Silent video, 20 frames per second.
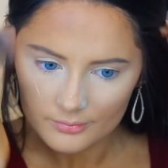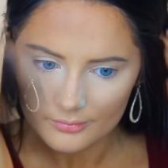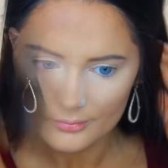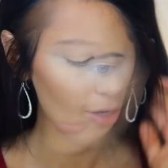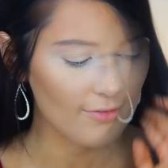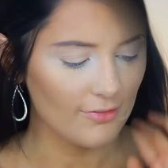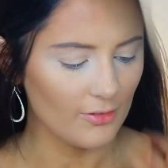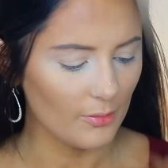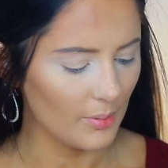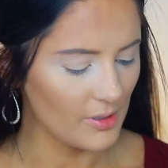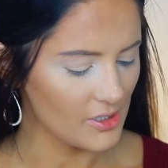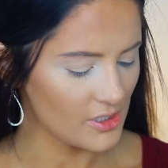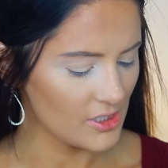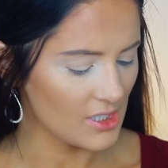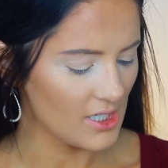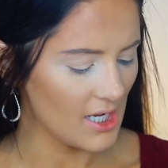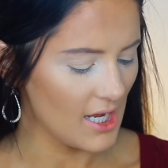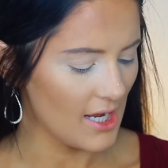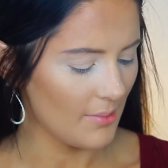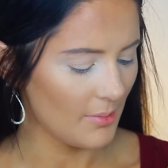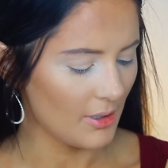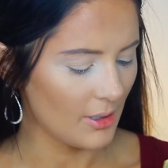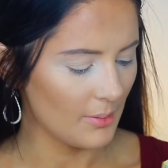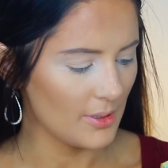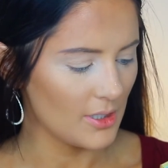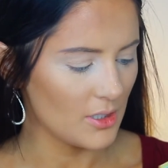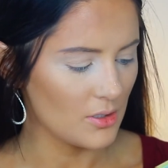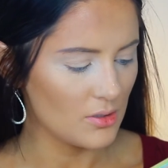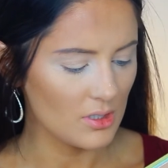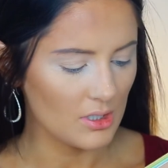Alright, for blush today, I'm going to
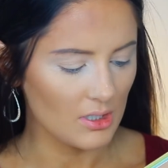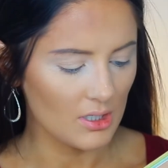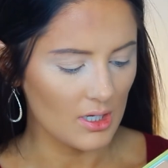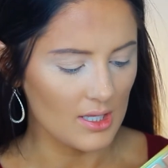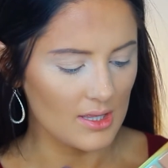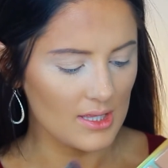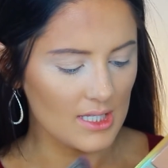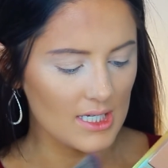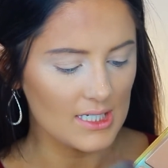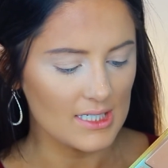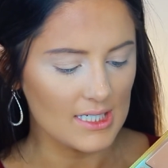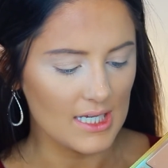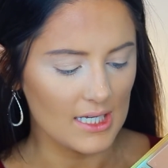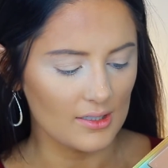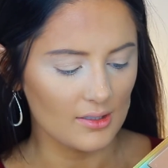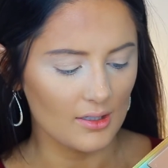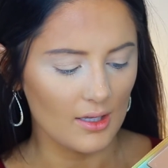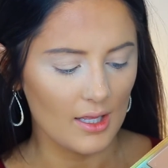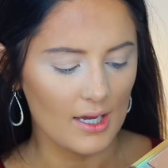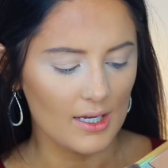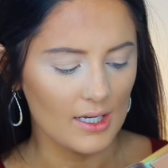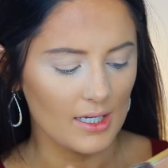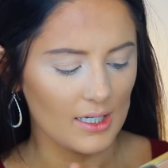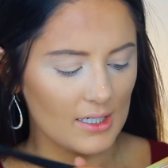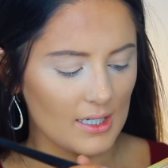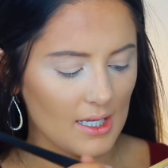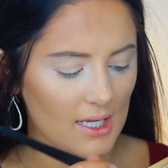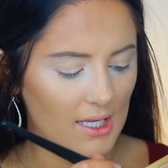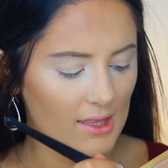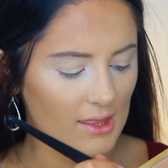be using the
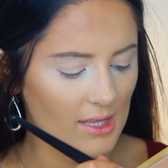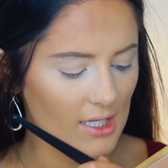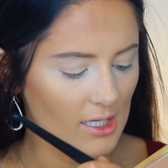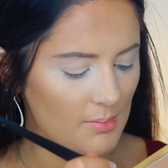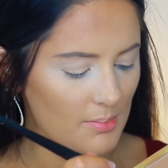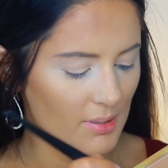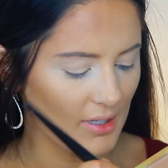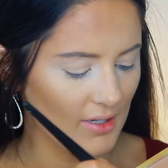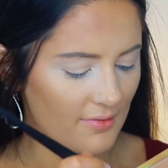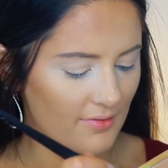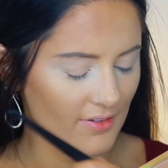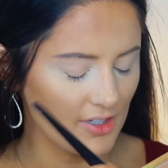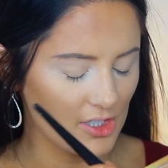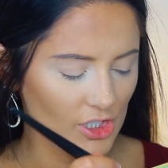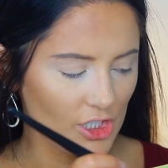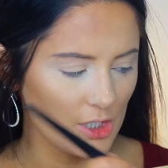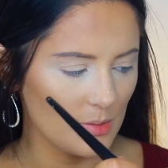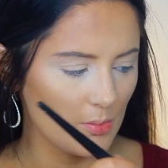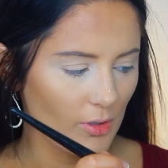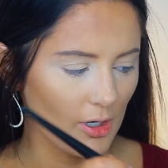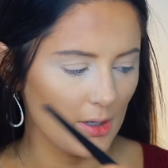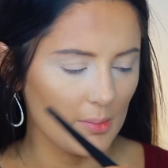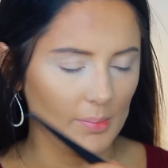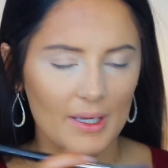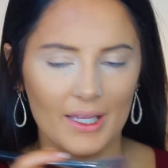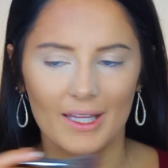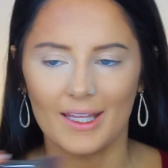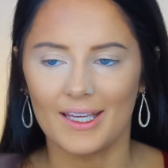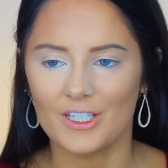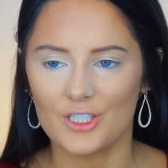Dandelion and the Benefit Cheek Parade
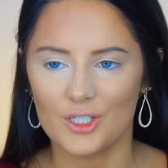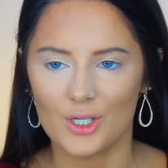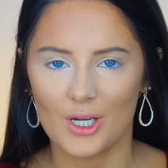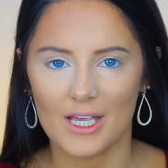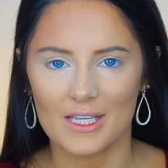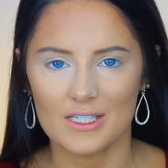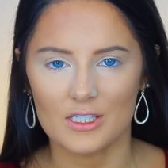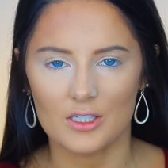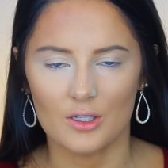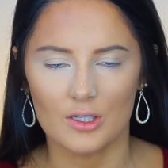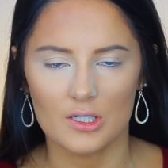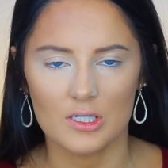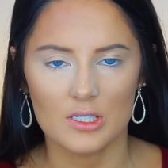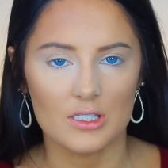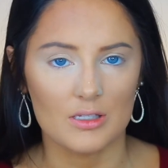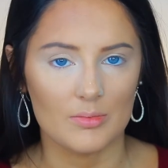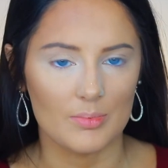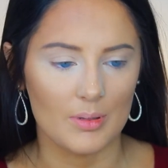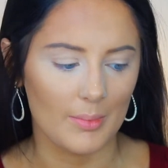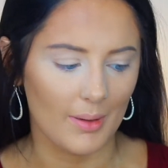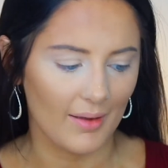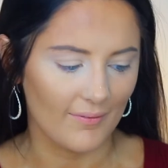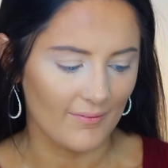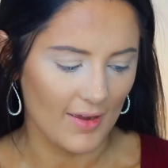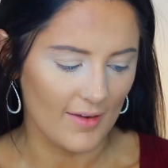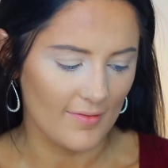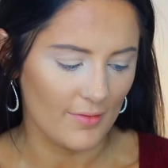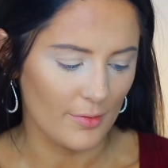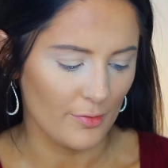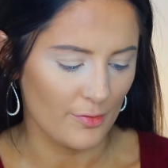palette. As you guys know, this has been my
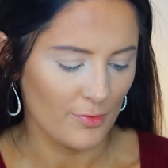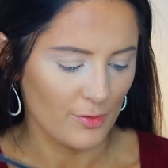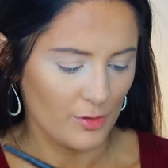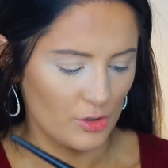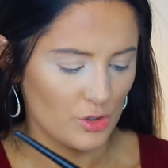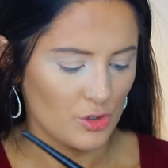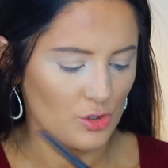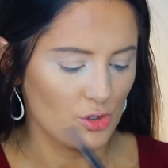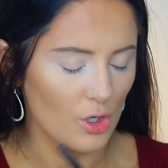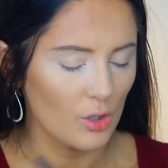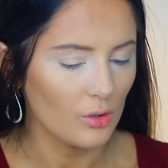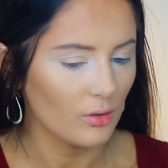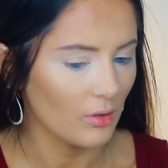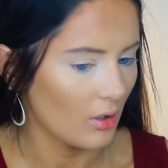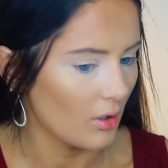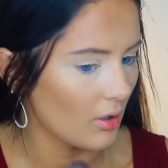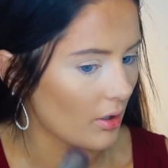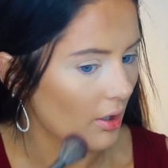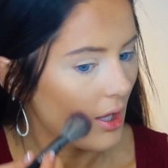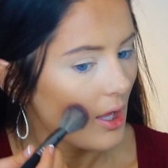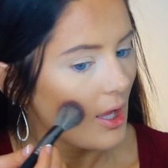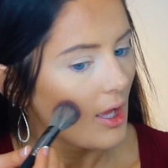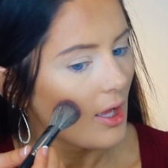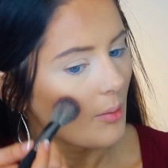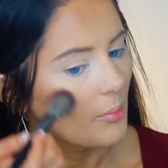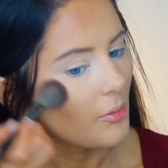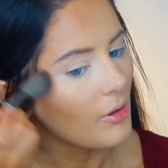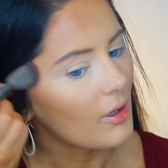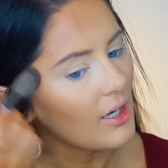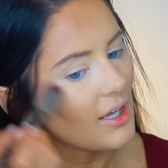favorite for so long.
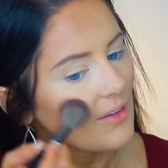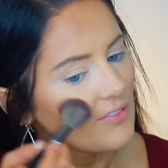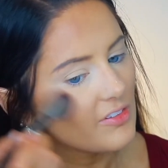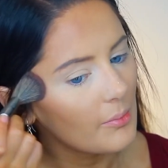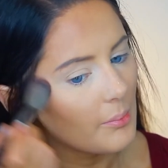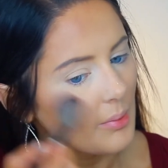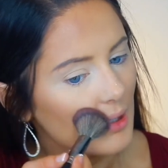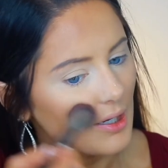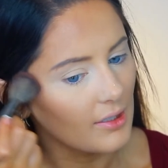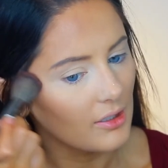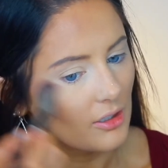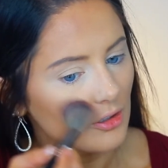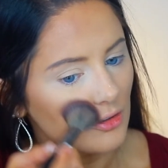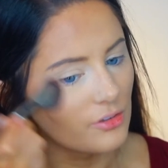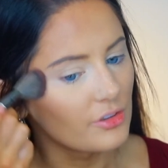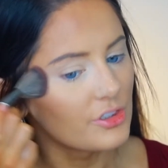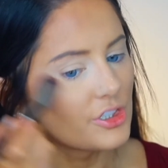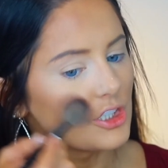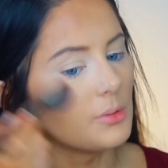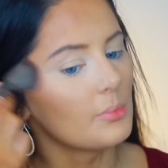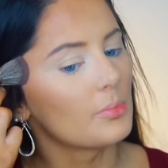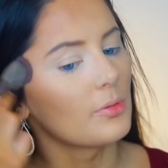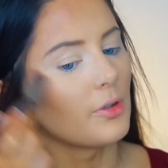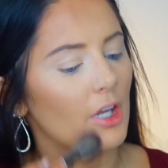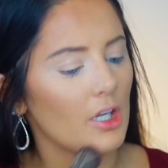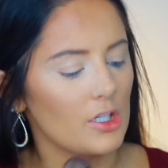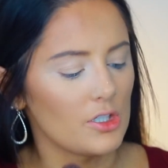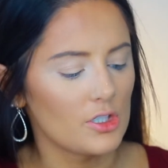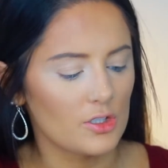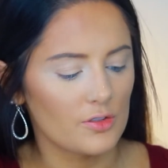I'm going to have to buy another Cheek
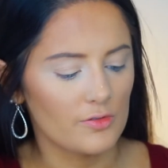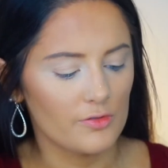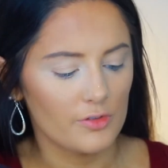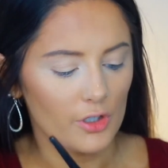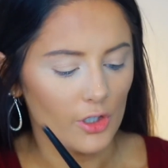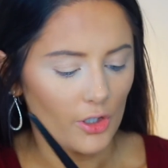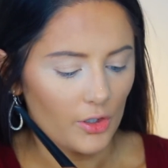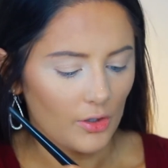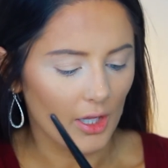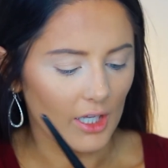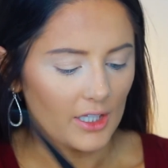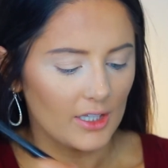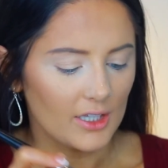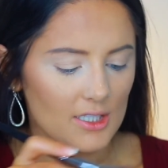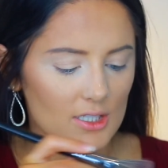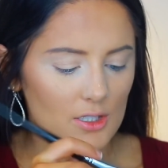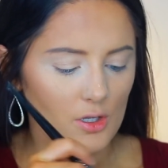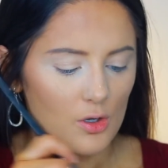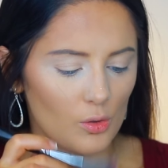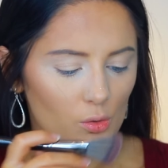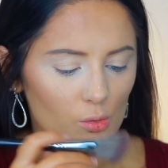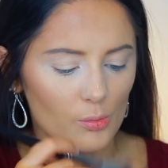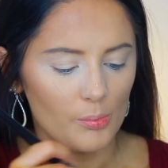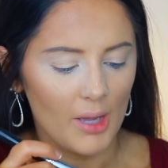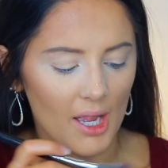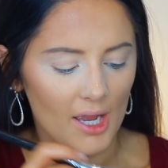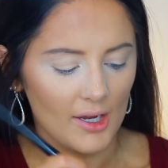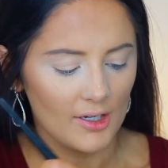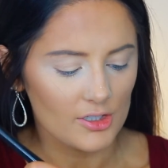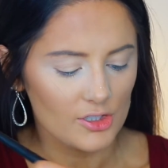Parade just for like this whole
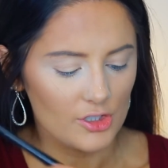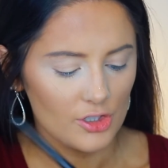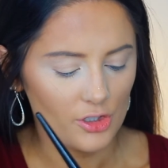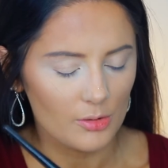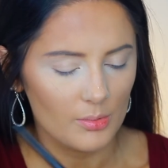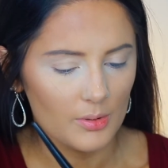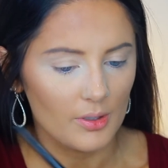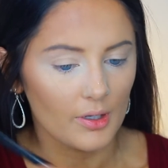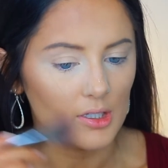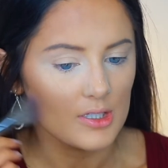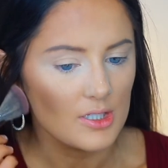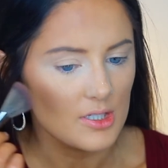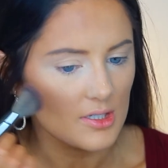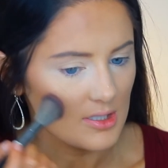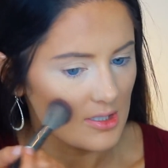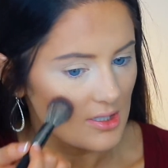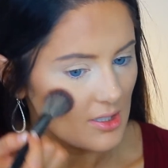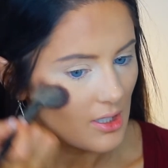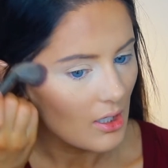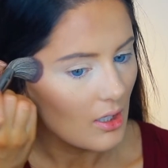package deal, because it's